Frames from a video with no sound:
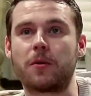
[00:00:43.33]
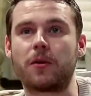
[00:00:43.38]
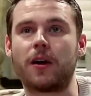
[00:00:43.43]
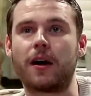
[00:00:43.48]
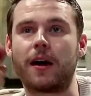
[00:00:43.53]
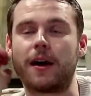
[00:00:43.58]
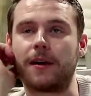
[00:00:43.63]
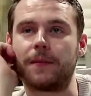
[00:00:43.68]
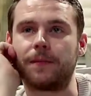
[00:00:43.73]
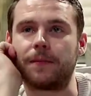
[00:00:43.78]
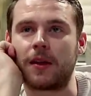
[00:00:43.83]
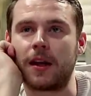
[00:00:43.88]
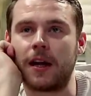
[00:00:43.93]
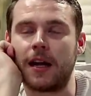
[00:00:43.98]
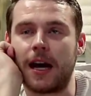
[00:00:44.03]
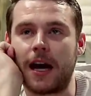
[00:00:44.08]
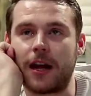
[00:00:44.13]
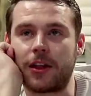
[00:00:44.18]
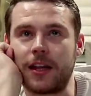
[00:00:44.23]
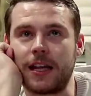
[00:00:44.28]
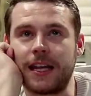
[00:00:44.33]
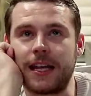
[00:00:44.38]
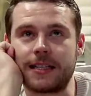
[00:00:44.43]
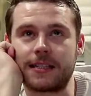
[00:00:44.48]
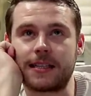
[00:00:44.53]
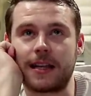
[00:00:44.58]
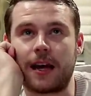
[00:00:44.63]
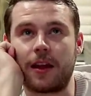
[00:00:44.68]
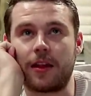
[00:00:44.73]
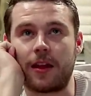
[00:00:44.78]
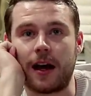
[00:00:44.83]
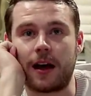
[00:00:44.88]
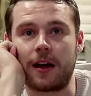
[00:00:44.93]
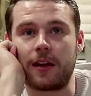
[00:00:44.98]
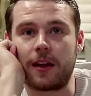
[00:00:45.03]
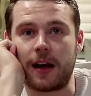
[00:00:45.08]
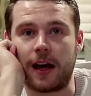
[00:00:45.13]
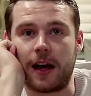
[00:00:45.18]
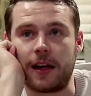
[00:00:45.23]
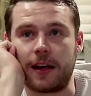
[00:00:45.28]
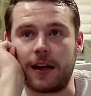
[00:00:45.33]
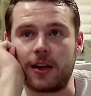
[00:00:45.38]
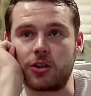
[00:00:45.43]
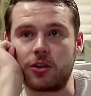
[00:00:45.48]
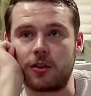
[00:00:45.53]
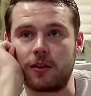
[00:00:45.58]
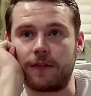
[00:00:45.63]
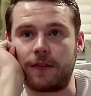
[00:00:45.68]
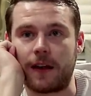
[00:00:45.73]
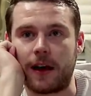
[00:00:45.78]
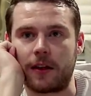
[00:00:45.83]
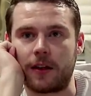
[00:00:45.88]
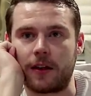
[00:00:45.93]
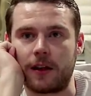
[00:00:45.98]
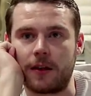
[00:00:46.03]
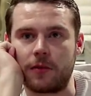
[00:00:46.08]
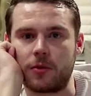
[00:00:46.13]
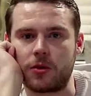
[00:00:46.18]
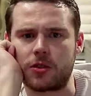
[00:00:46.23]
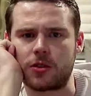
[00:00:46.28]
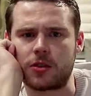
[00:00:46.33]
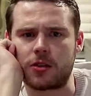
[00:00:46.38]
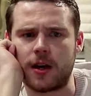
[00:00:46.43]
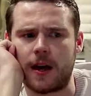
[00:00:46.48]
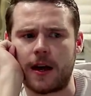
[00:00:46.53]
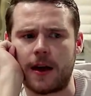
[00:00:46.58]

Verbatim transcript: But um, I think it's that that that initial fact that it was.